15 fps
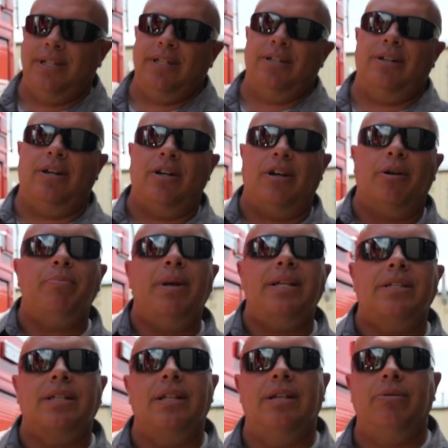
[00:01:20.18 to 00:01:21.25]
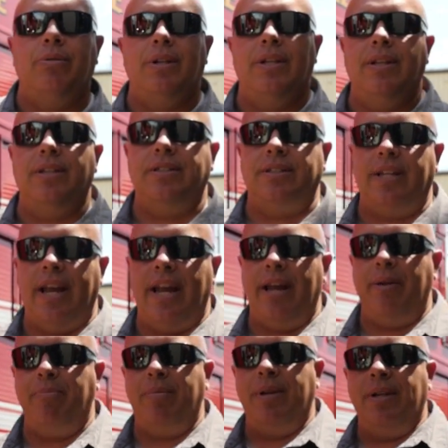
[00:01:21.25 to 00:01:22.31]
here are basically really the
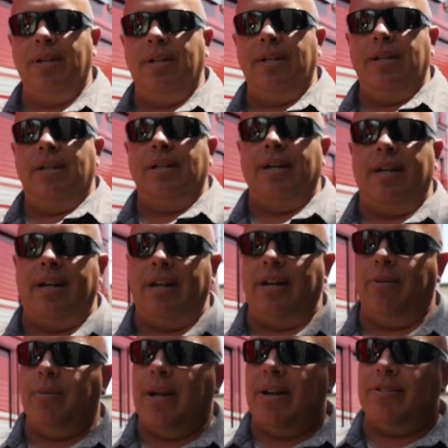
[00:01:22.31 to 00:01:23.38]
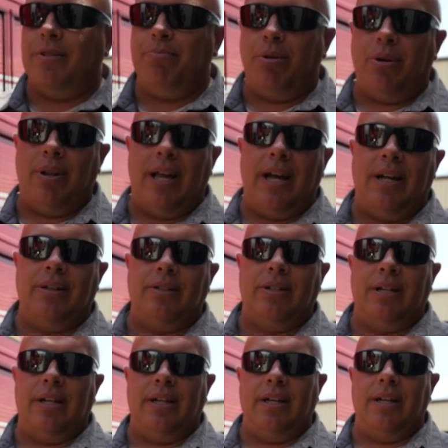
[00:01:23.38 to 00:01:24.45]
same. We have some pull-out
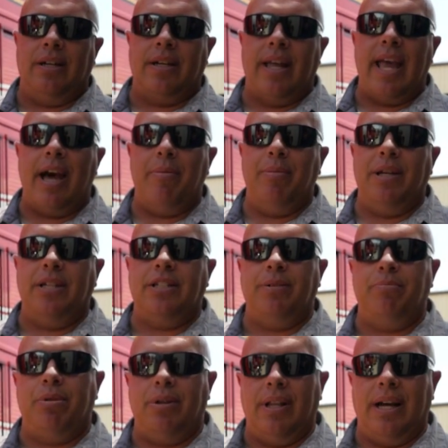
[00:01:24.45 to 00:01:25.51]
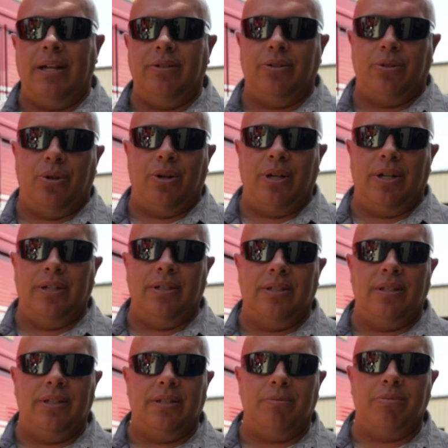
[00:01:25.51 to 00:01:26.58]
cabinets, some pull-out drawers,
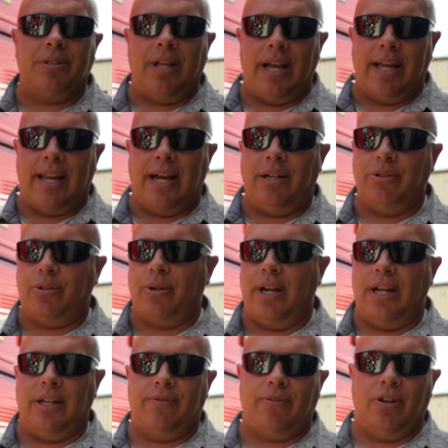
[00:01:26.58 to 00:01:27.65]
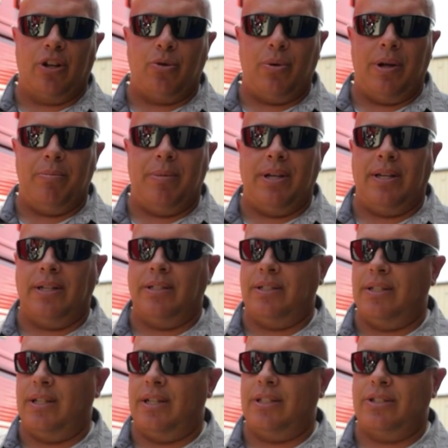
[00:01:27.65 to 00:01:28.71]
some slide-out trays for equipment
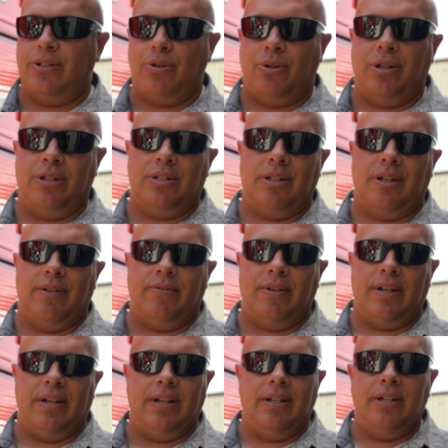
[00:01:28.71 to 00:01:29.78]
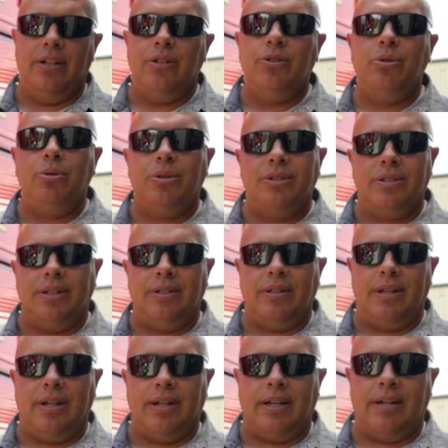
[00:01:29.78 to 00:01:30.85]
and storage of tools
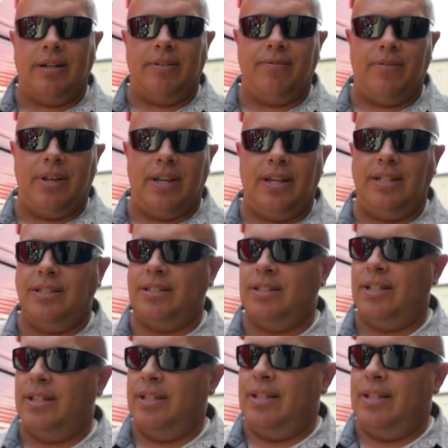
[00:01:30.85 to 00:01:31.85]
and fittings.